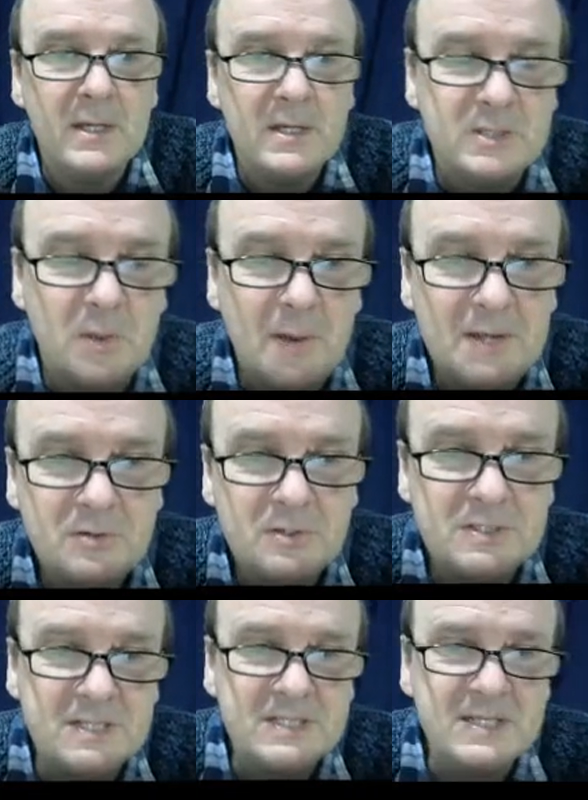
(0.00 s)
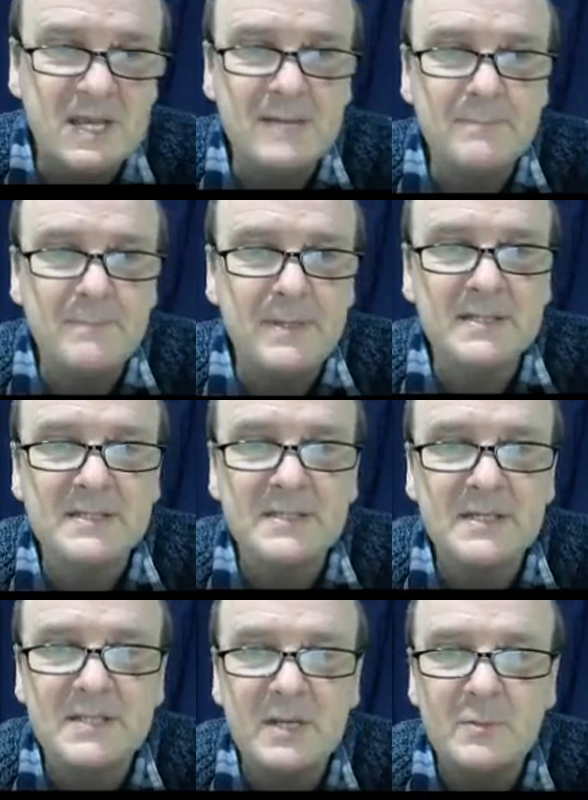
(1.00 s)
So A is root 68, b is
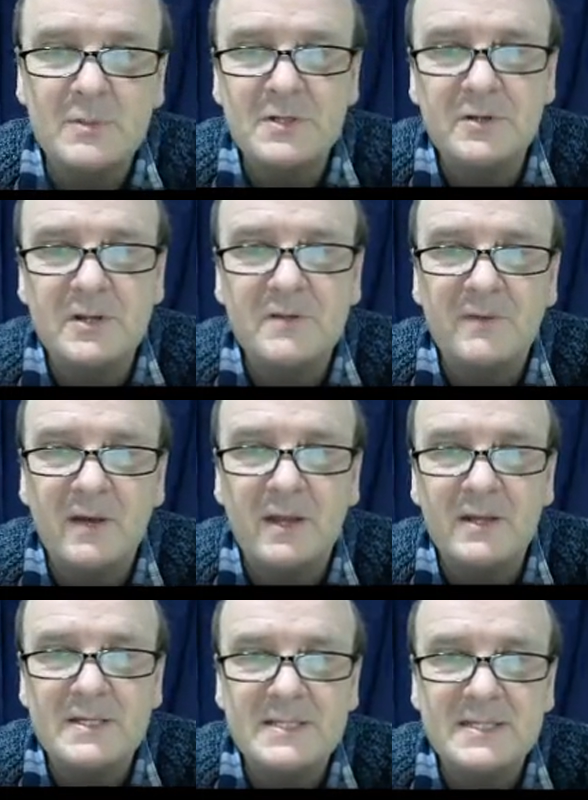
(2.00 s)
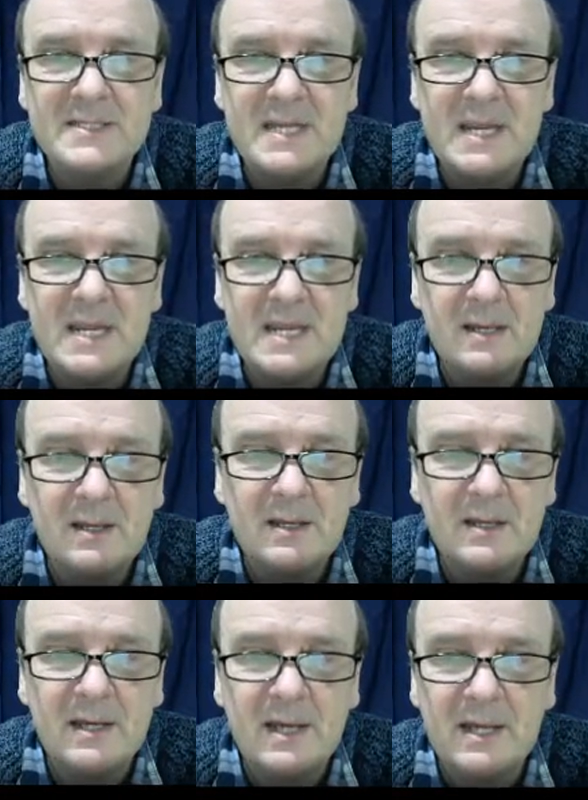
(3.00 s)
13. We still need to find c,
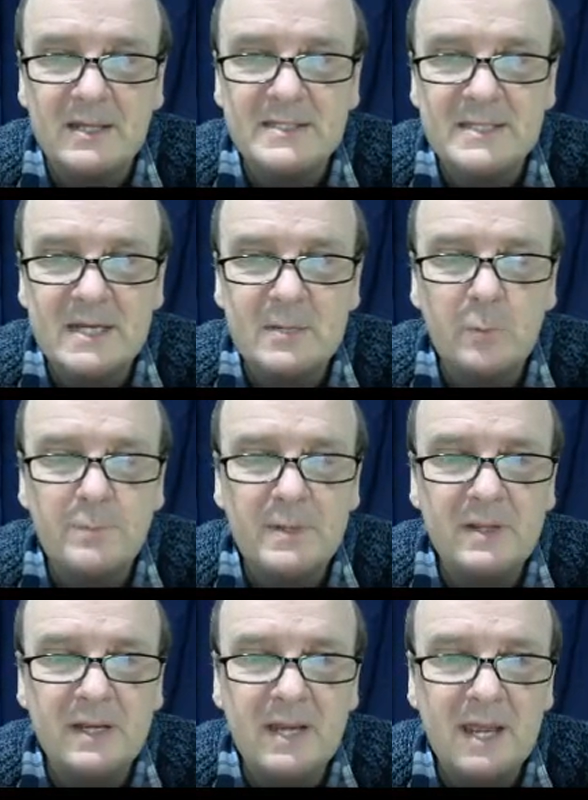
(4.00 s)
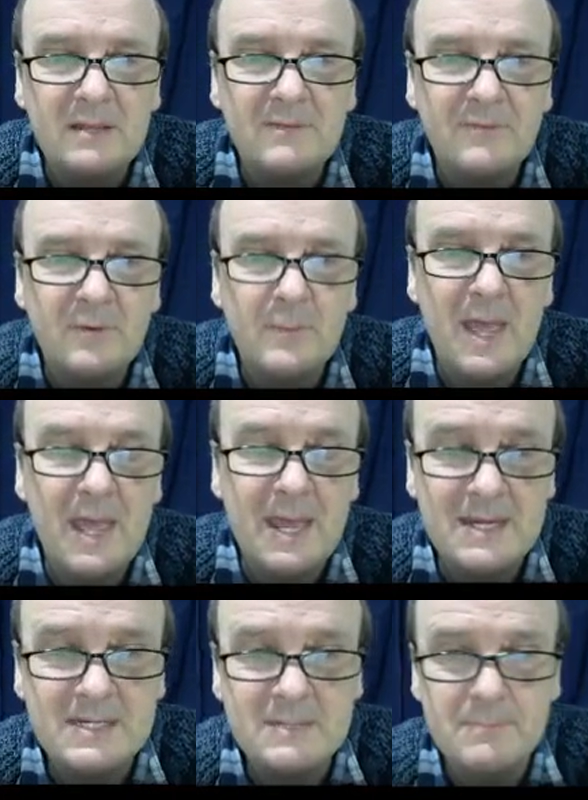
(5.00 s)
and c will be the length from
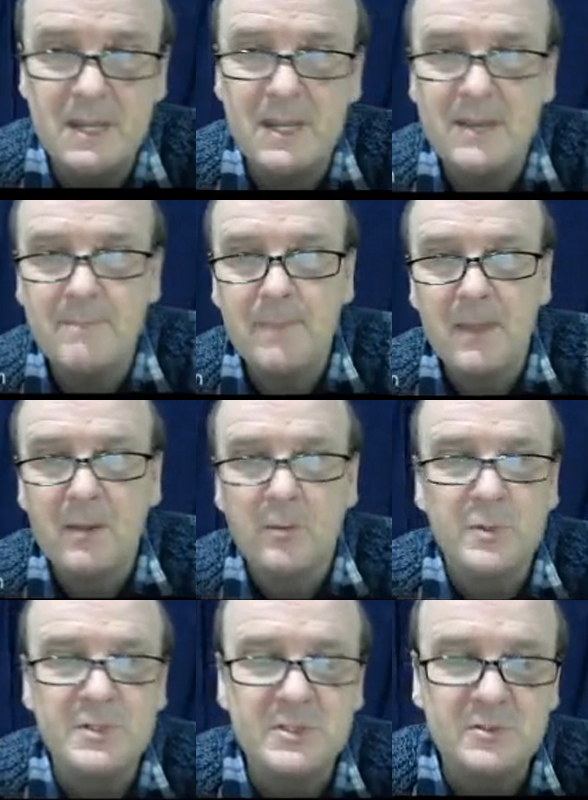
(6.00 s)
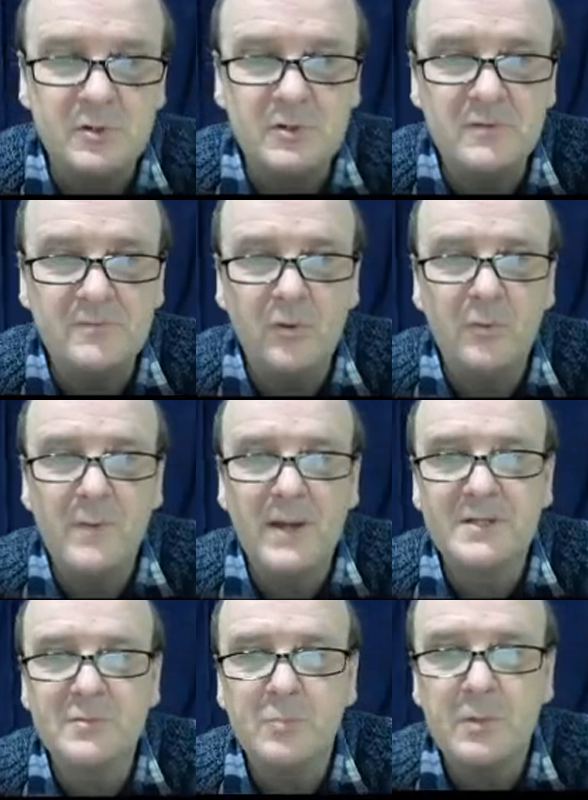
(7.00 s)
A to B, which is the root of 4
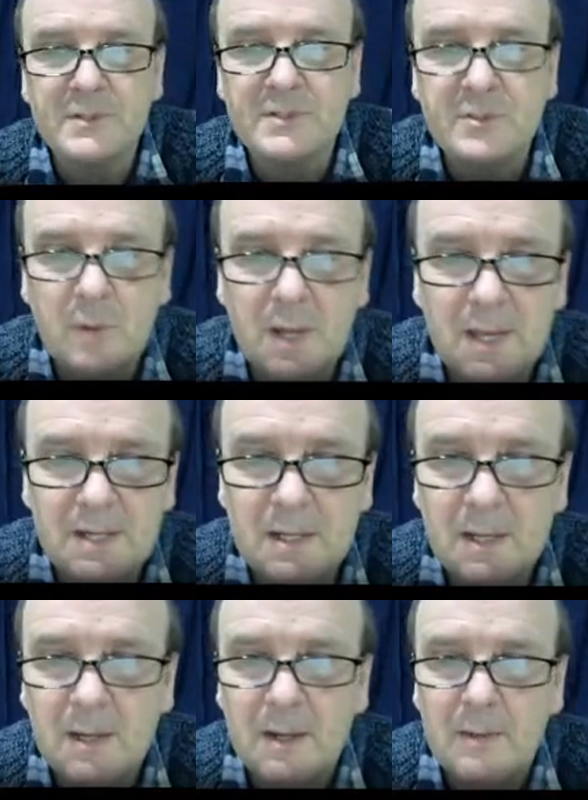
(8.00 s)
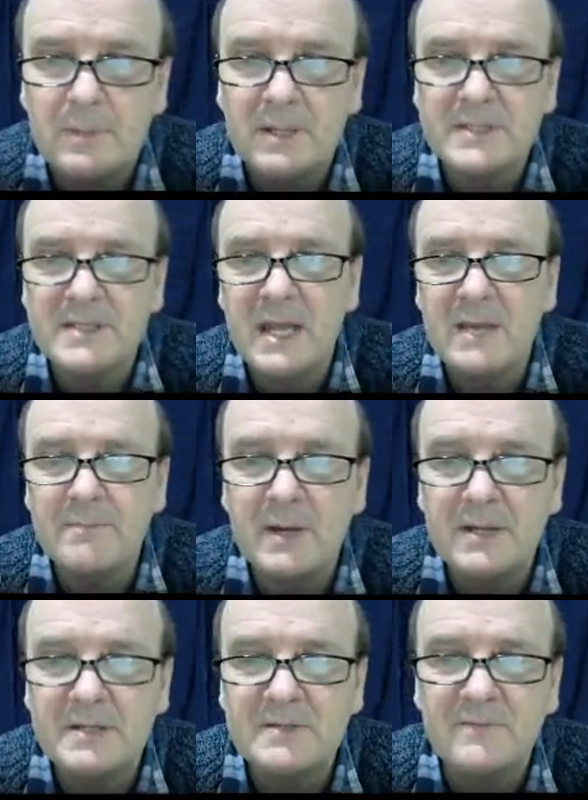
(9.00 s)
minus 1 squared plus 8
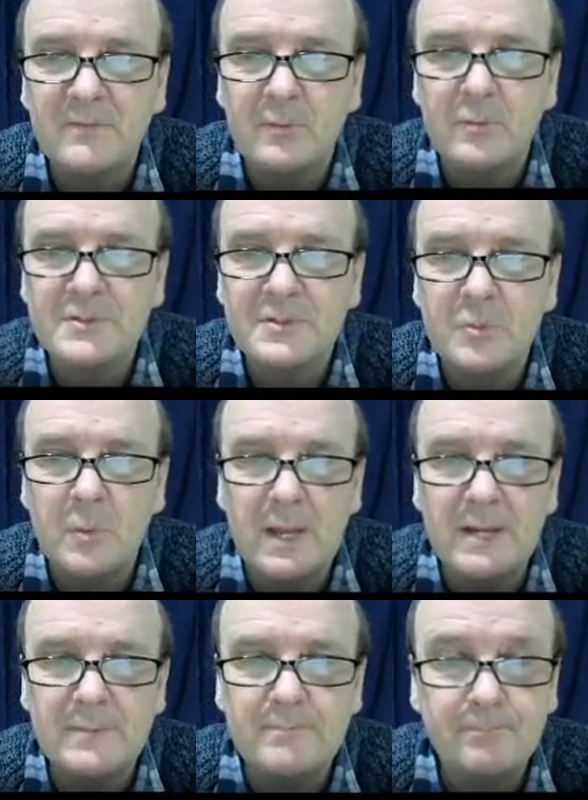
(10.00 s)
minus 4 squared.